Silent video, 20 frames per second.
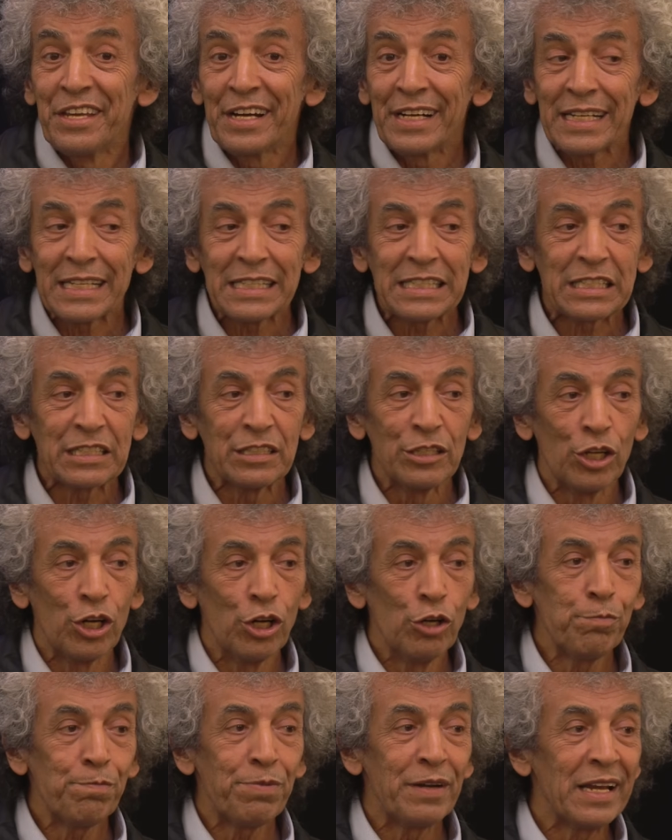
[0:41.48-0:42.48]
There is
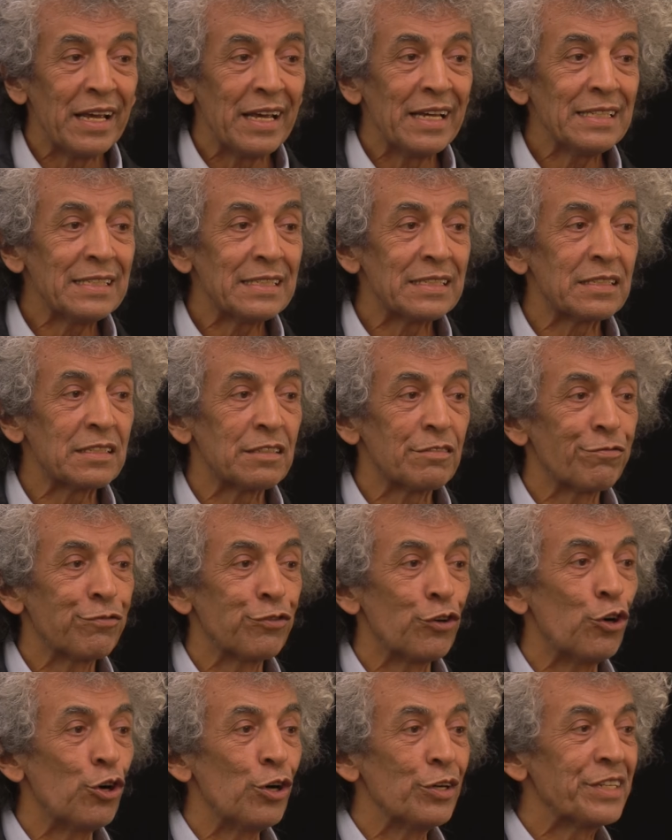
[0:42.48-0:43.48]
no place
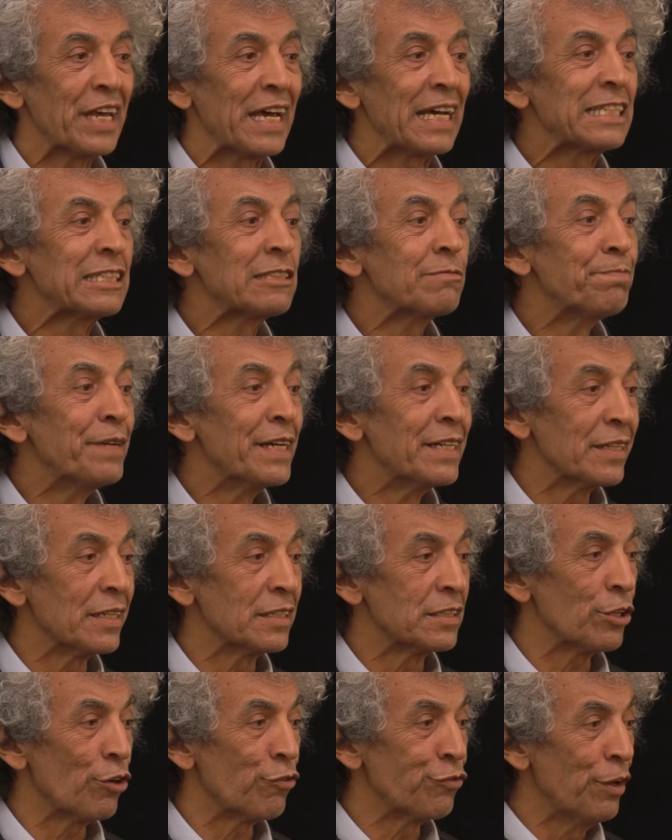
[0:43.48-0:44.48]
for the
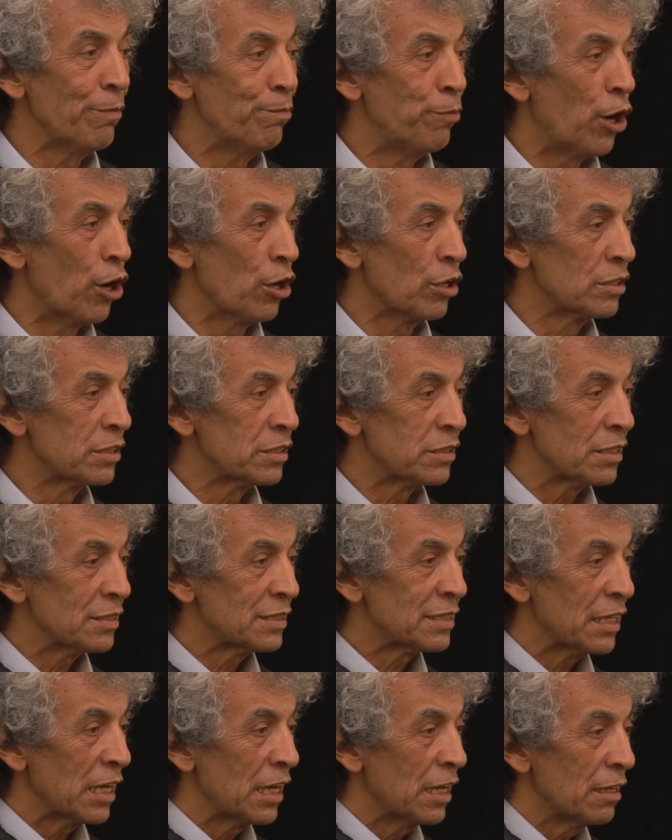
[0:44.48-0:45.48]
experience of the balls,
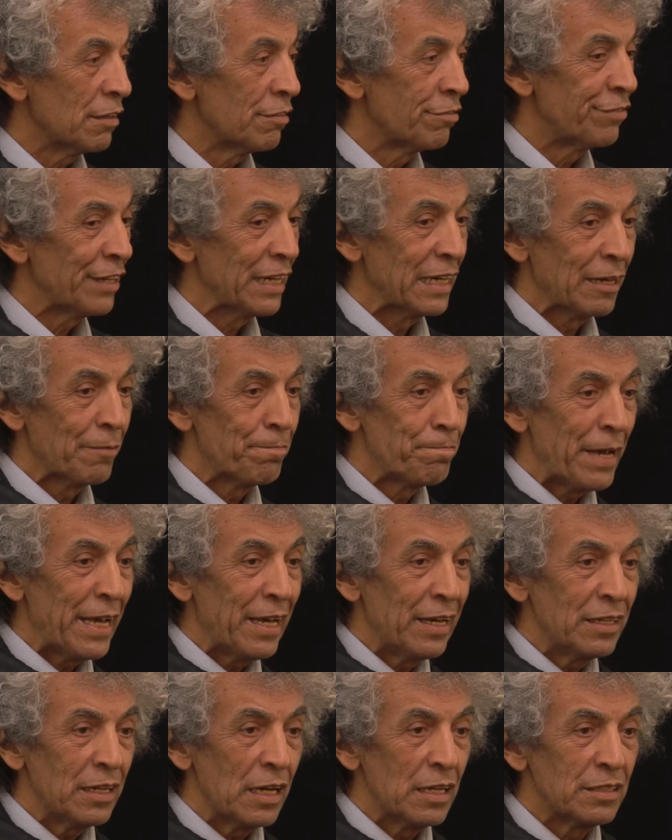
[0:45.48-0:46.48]
say, feeling
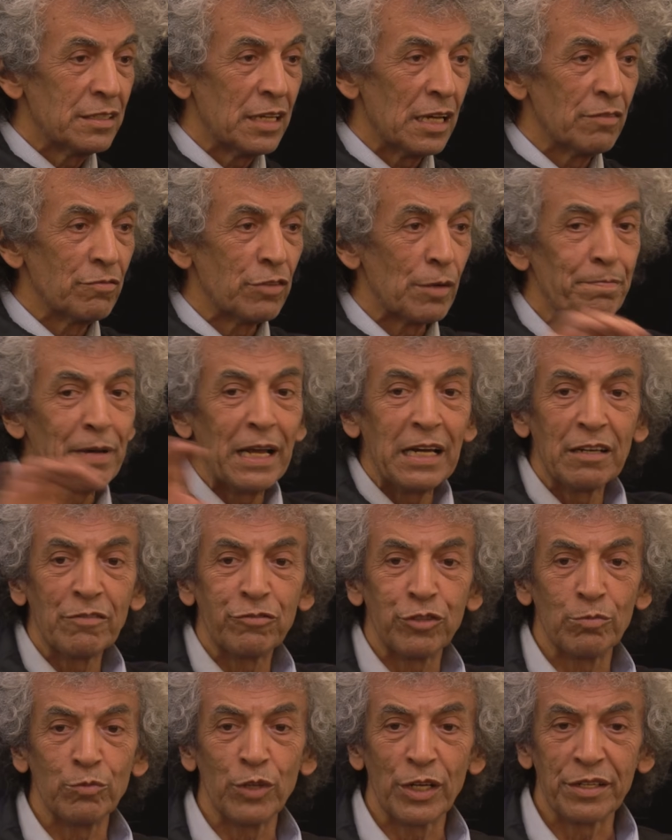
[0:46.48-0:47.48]
pain and then repelling
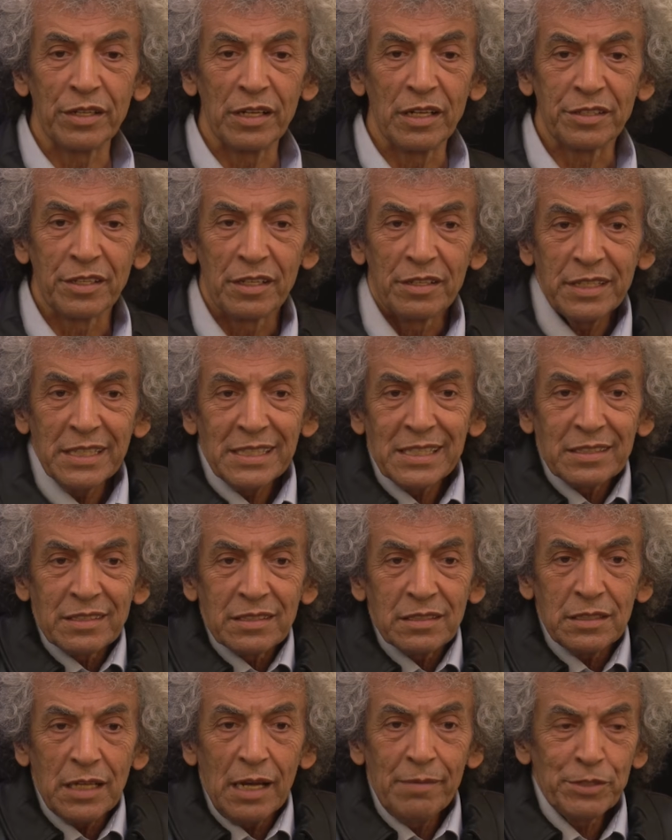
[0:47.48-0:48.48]
from one another. This
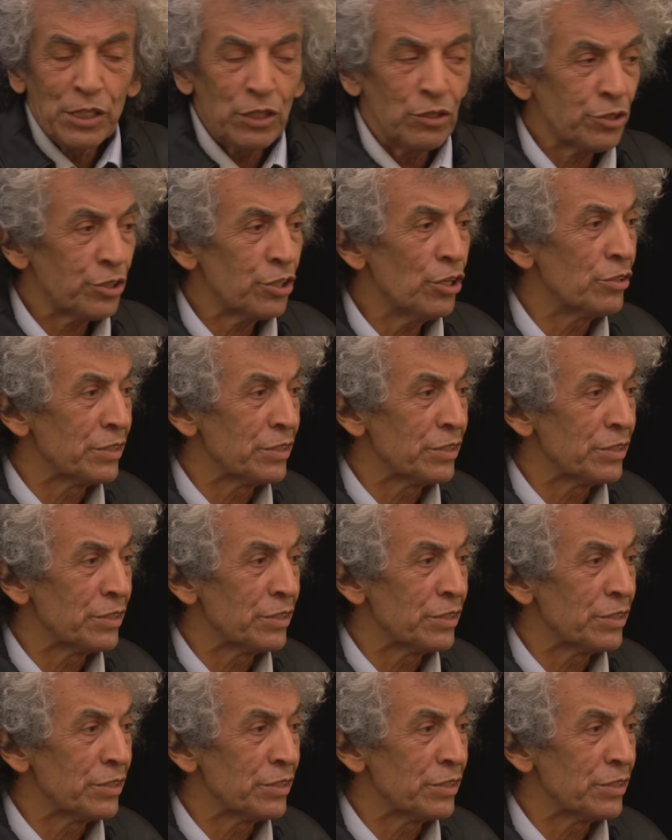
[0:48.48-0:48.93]
is absolute